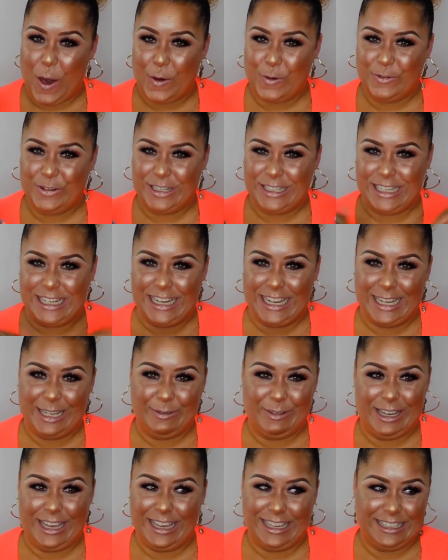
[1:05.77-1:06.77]
overdid it
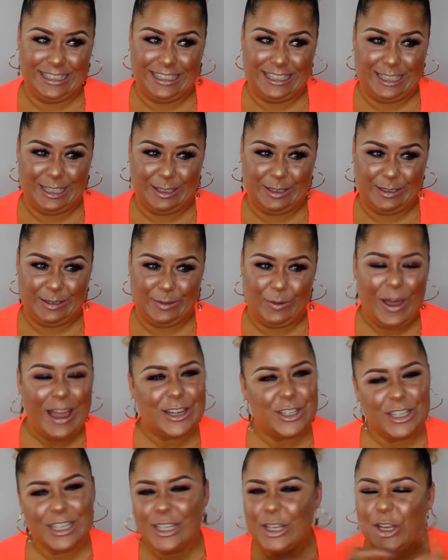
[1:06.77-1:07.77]
because, well
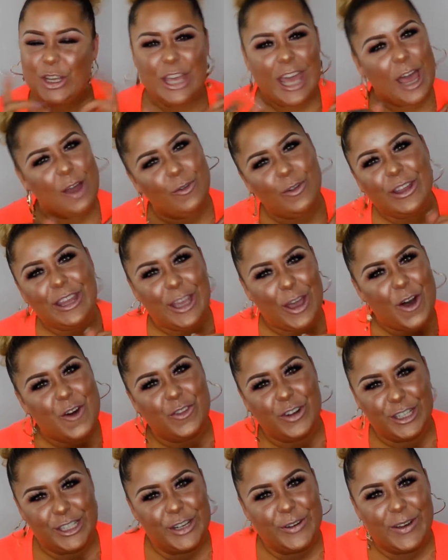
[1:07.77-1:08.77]
actually no, you can't really
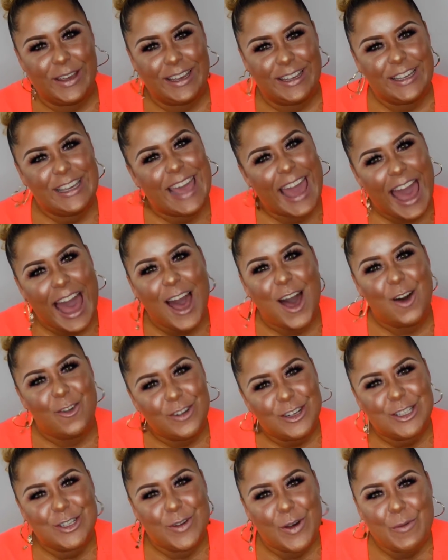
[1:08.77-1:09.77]
overdo it. You can't
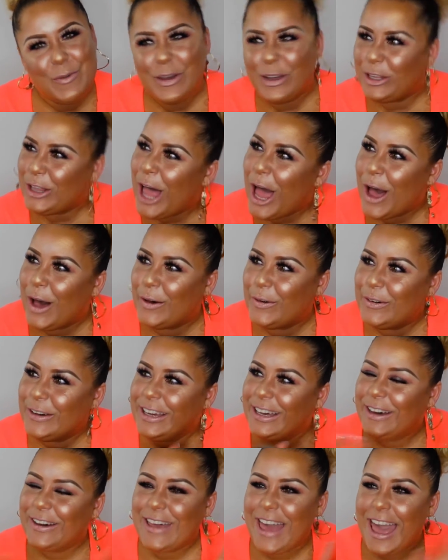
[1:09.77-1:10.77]
overdo it with glow.
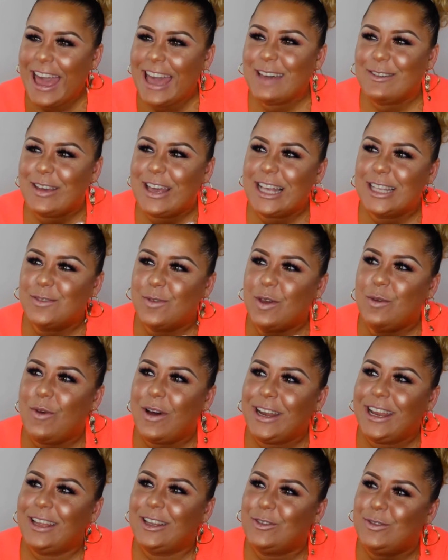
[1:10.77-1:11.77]
Okay, because we
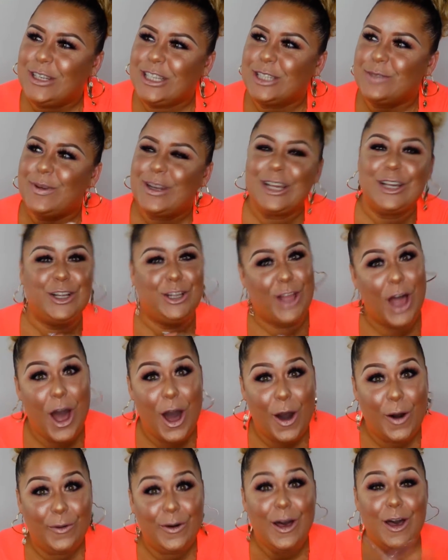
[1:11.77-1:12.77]
want to, we just want to
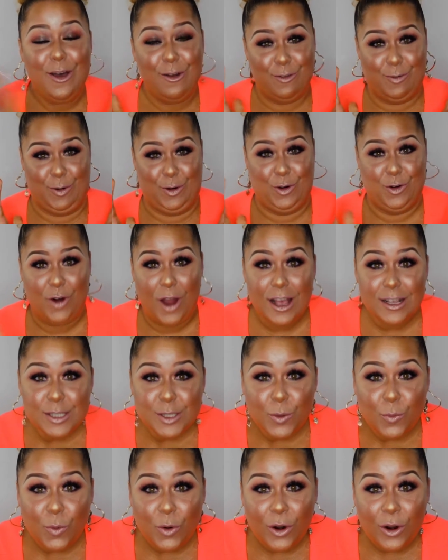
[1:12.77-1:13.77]
glow from across
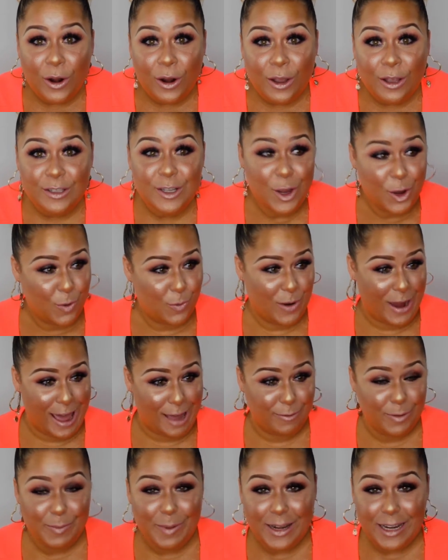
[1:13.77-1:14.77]
the world where
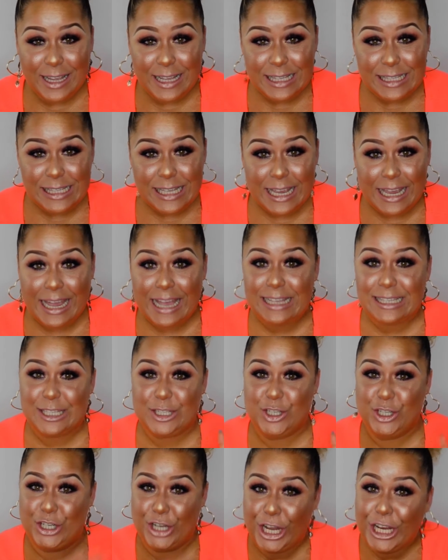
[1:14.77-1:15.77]
everybody can see us.
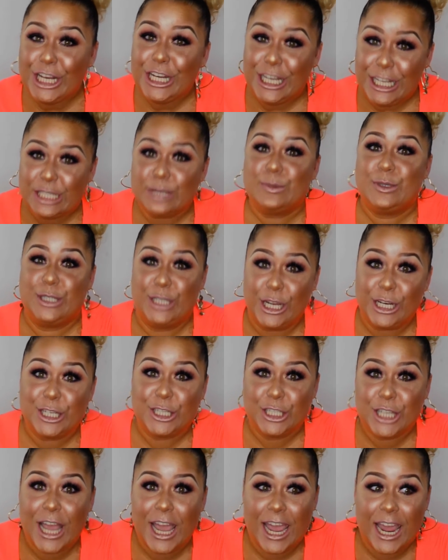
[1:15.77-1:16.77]
And you're gonna need some stunner
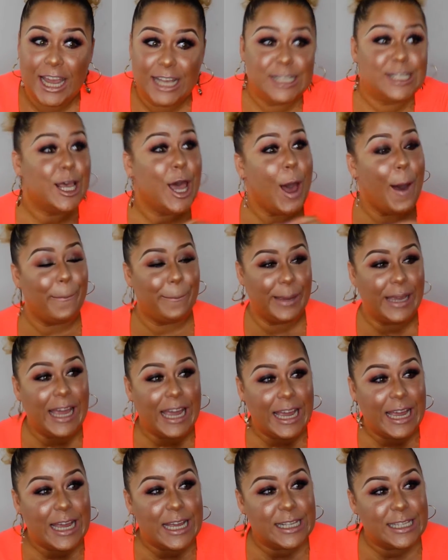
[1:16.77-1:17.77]
shades
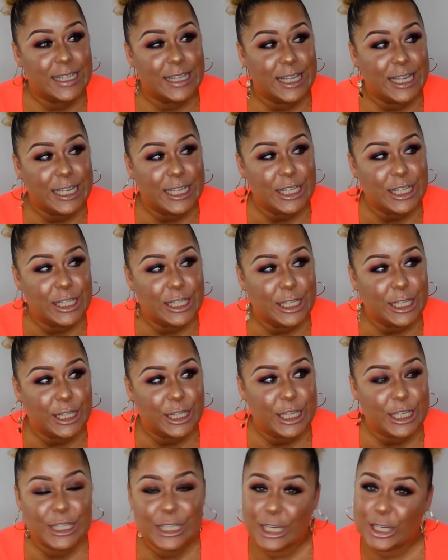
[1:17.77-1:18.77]
because this,
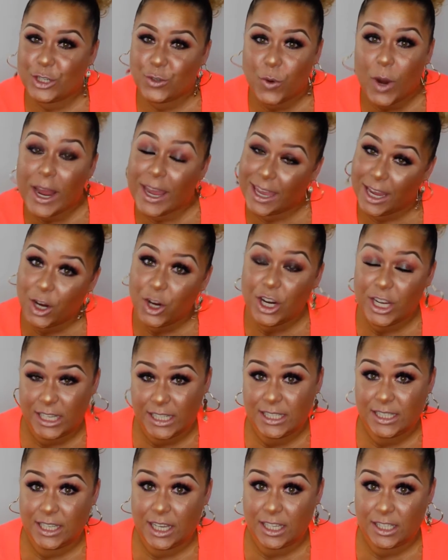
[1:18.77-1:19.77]
this ish right here
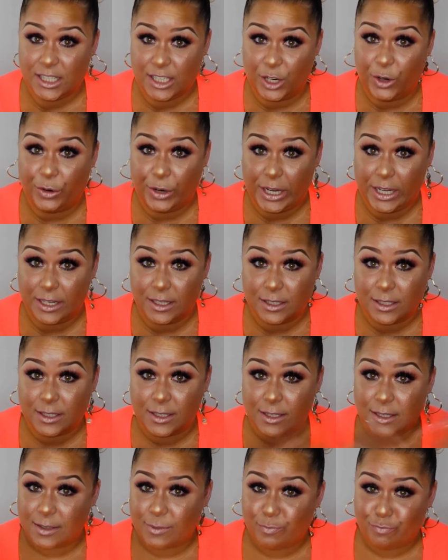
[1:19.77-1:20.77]
is
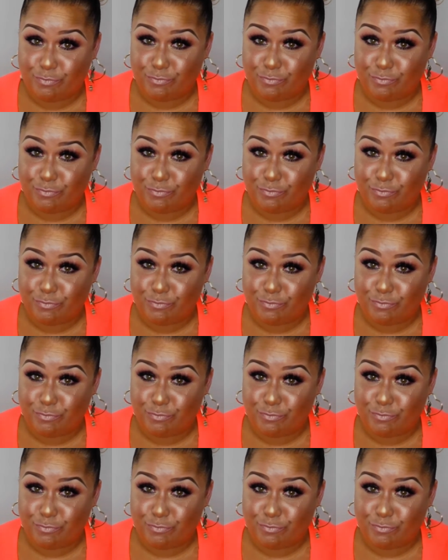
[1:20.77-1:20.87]
serious